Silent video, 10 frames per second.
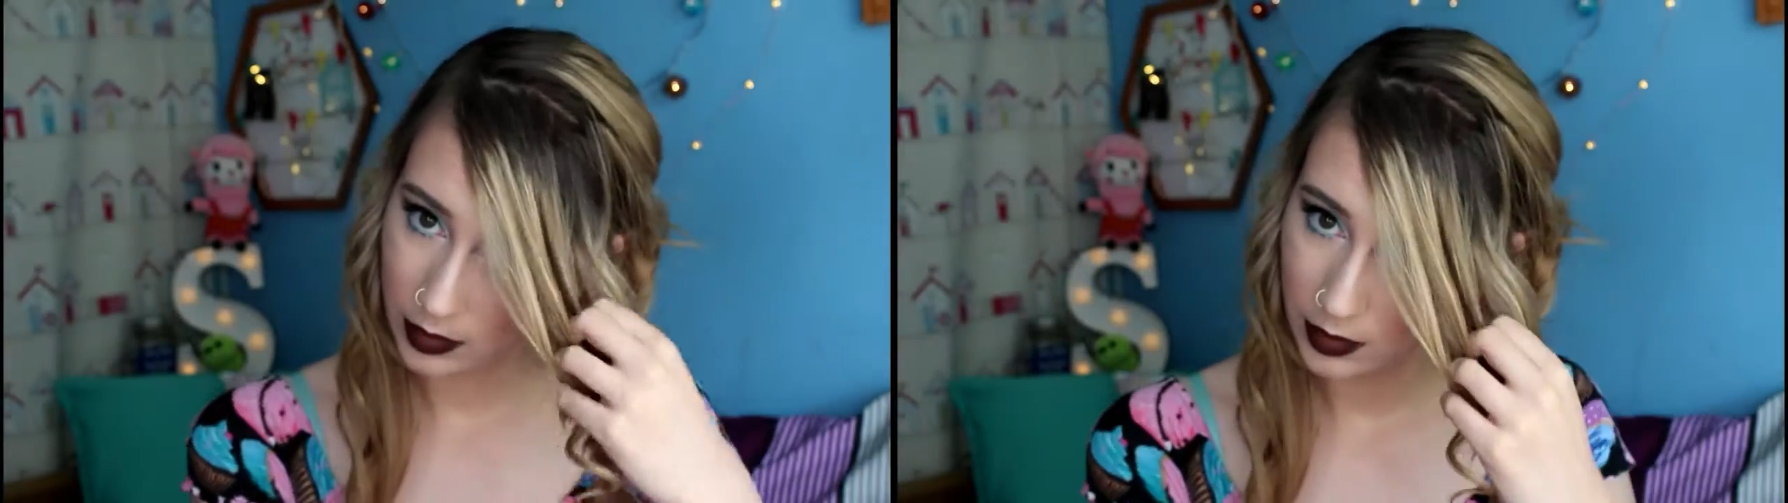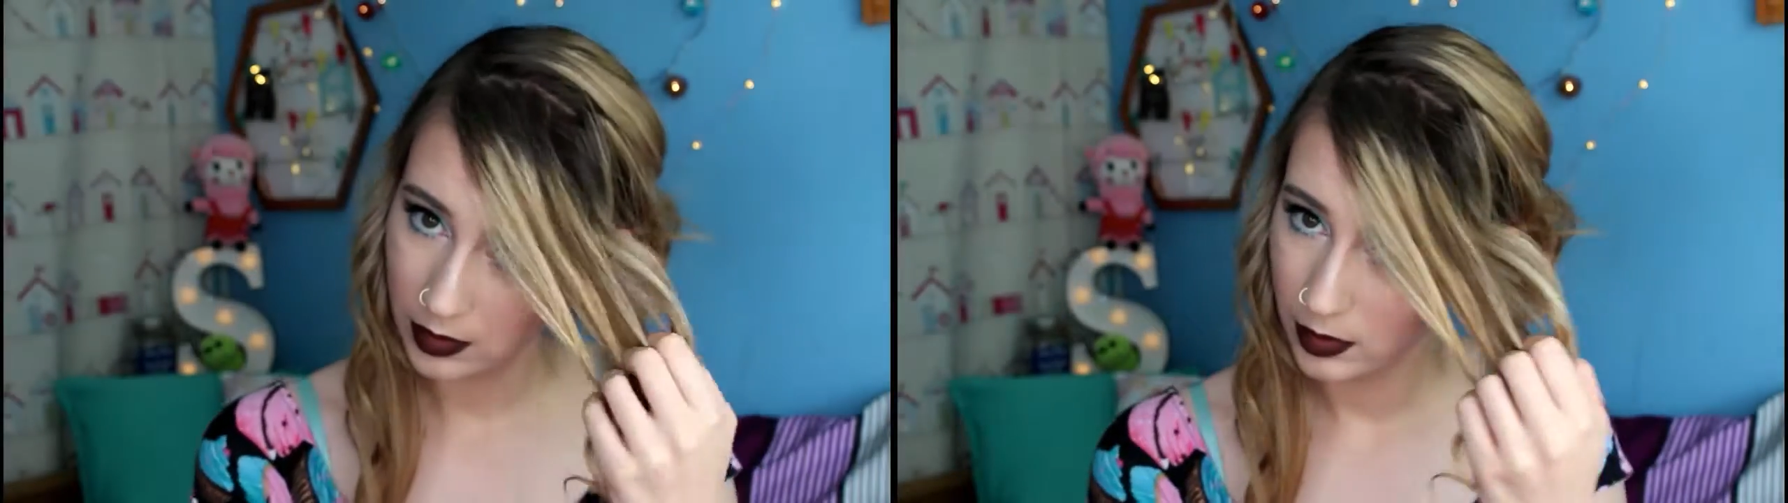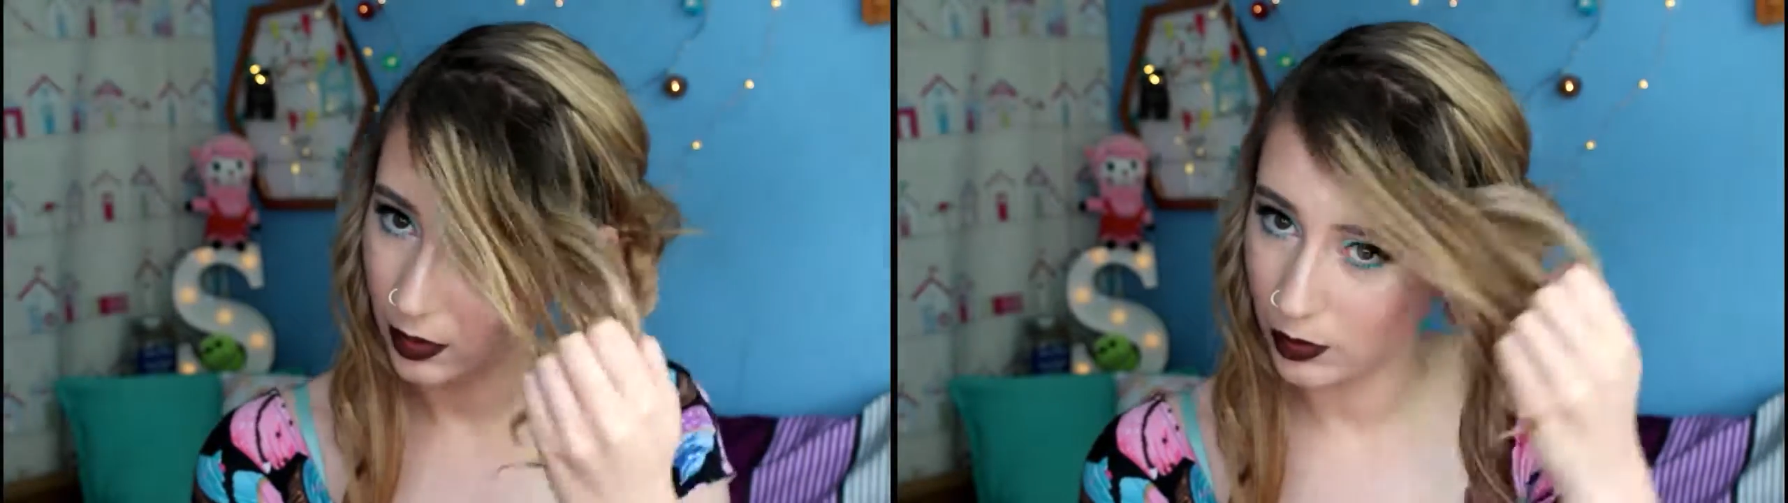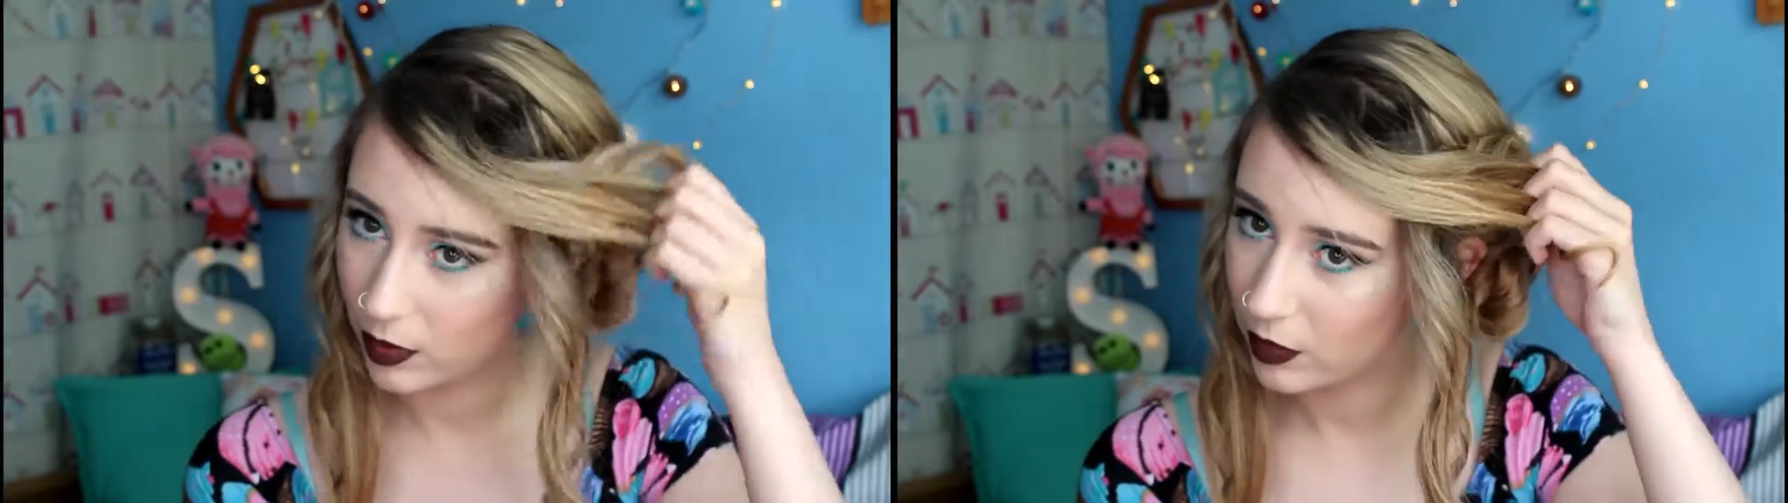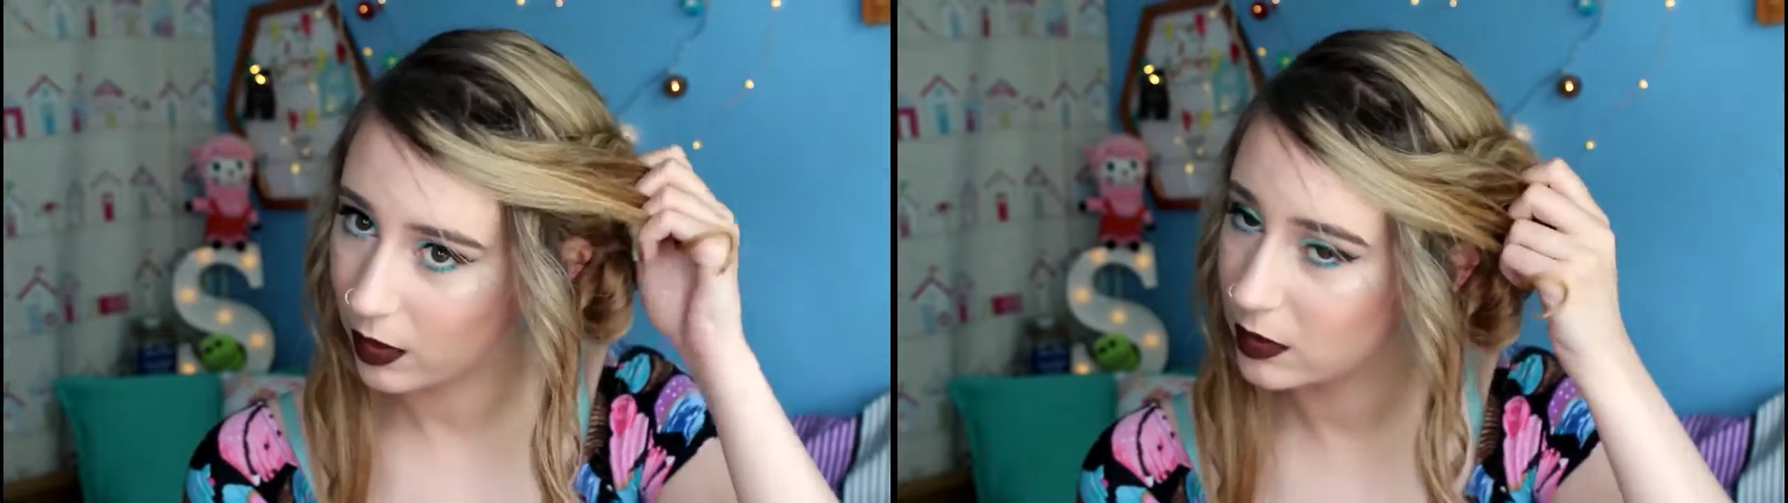over the top
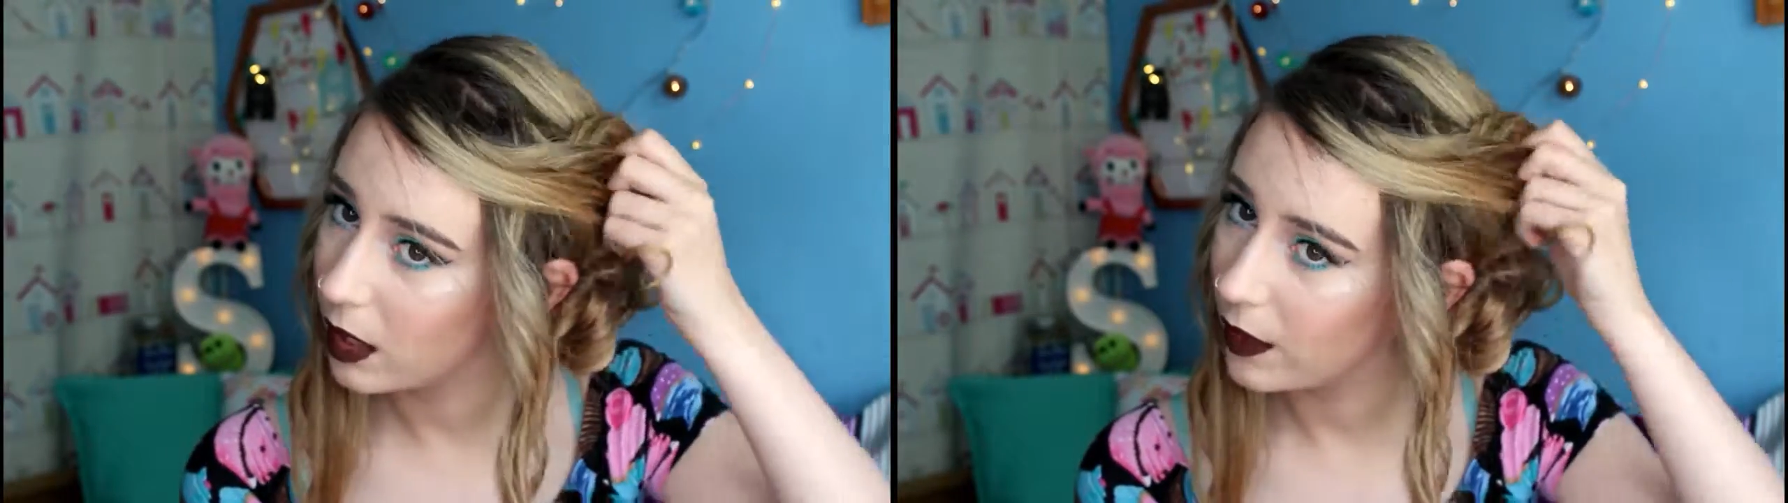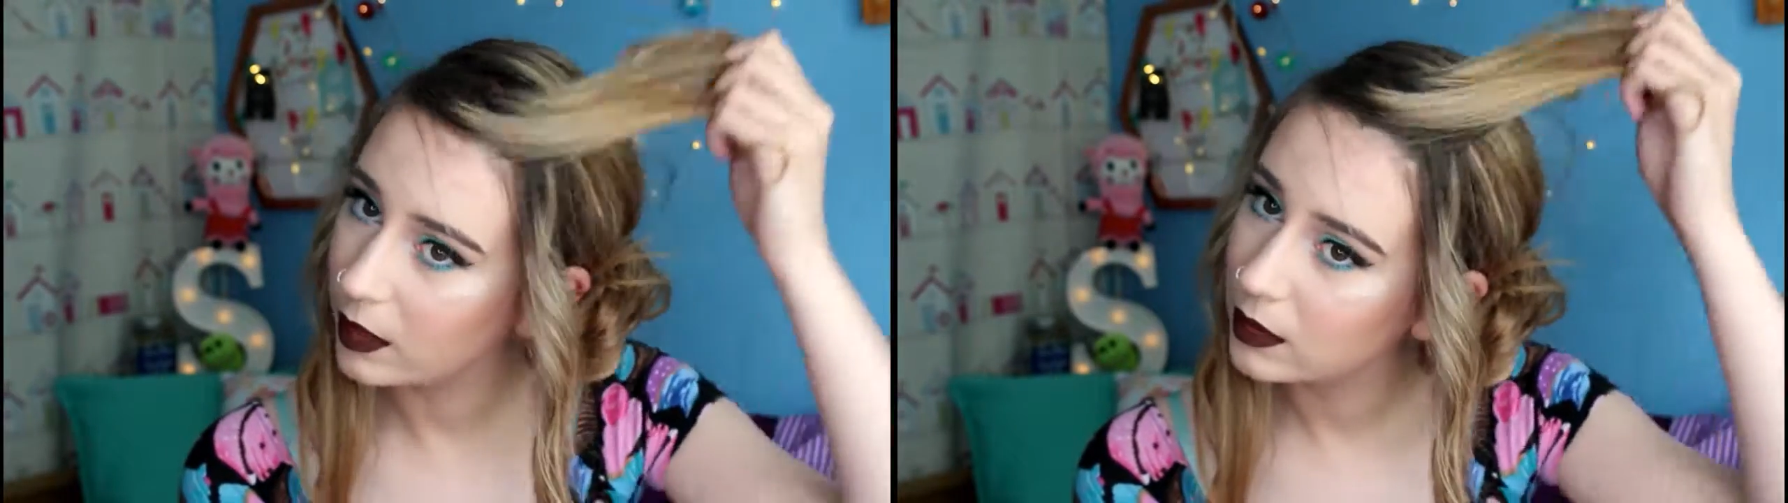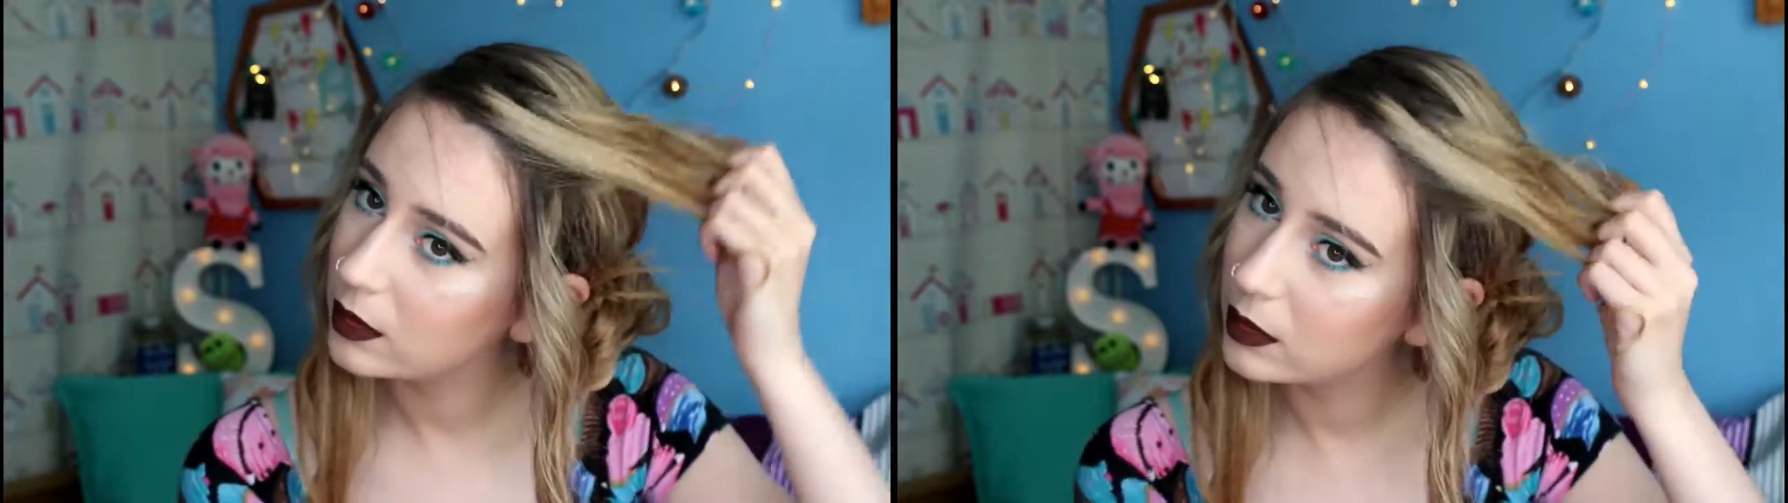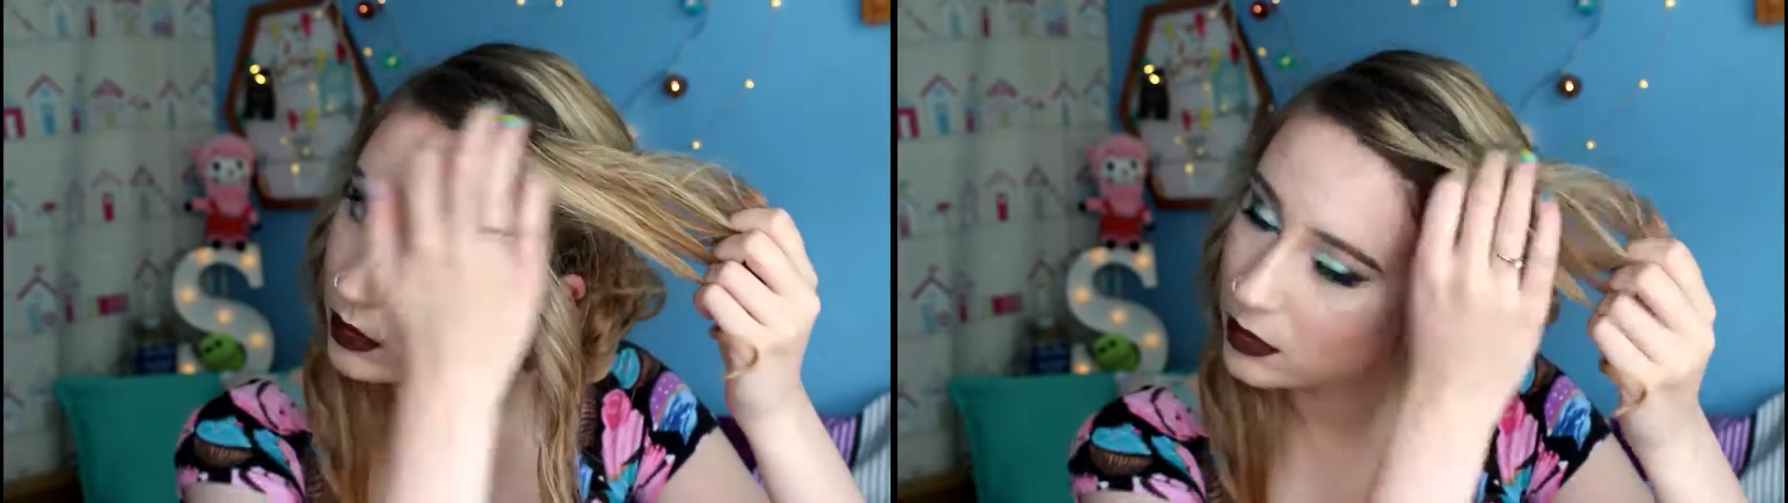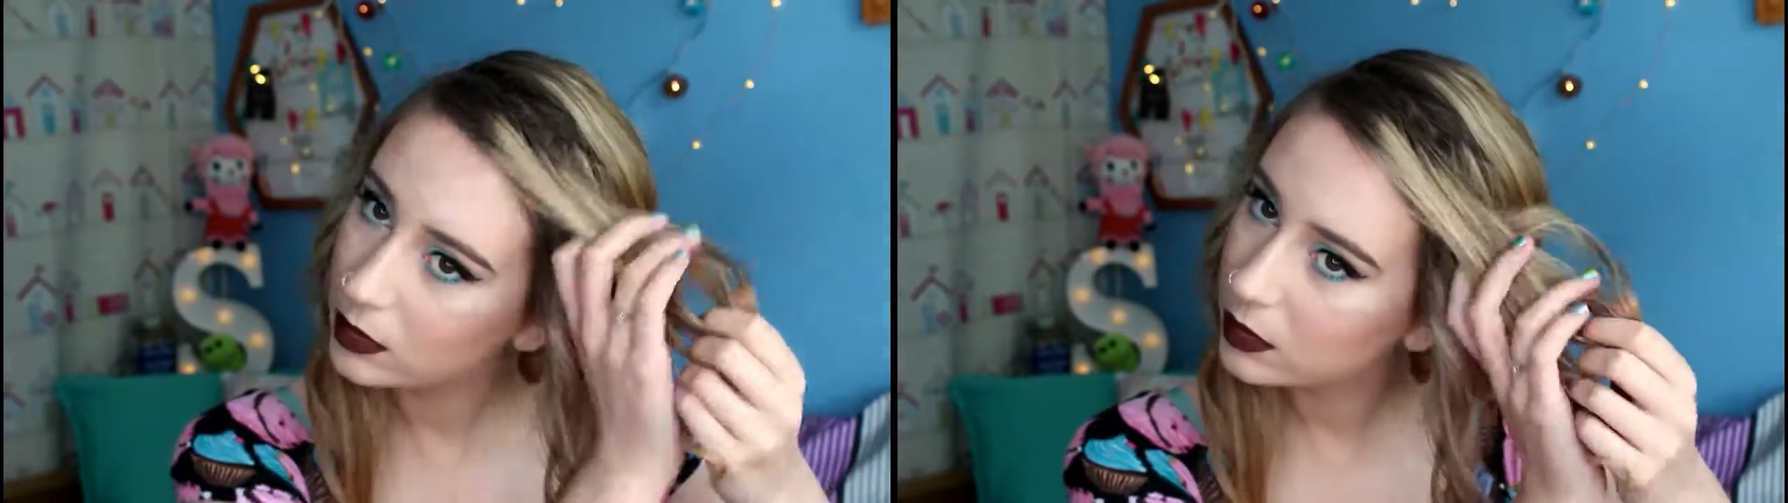of the, my
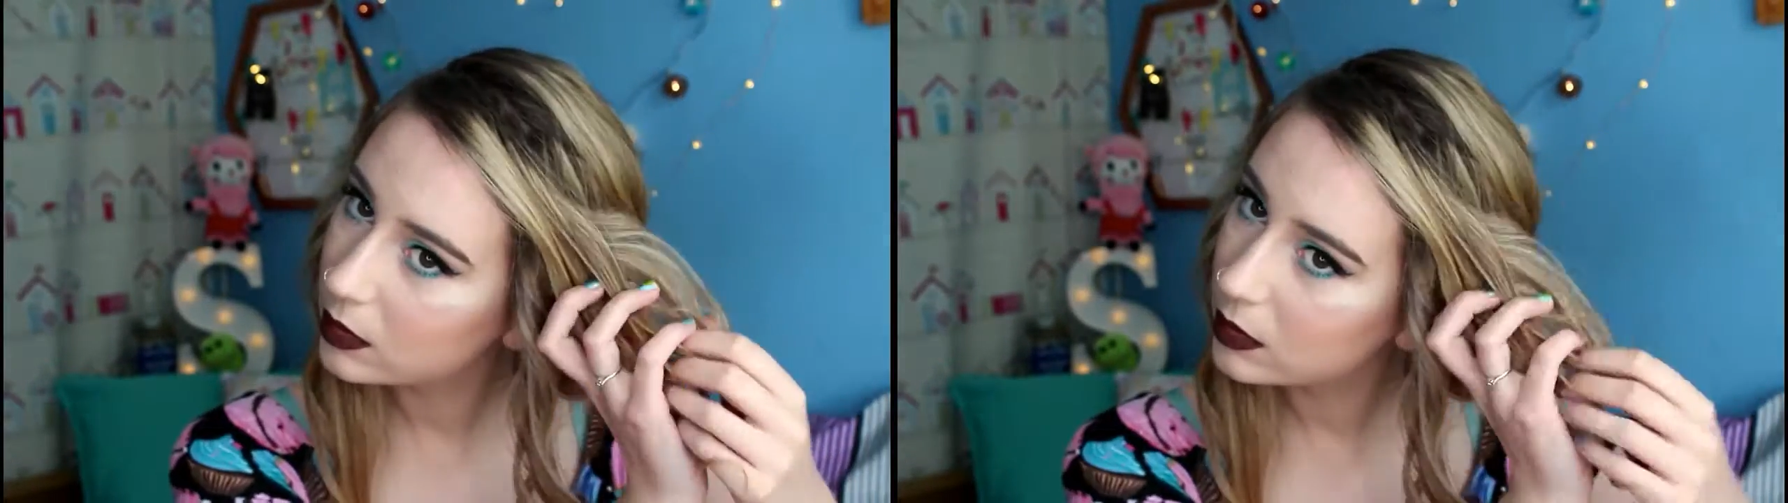buns.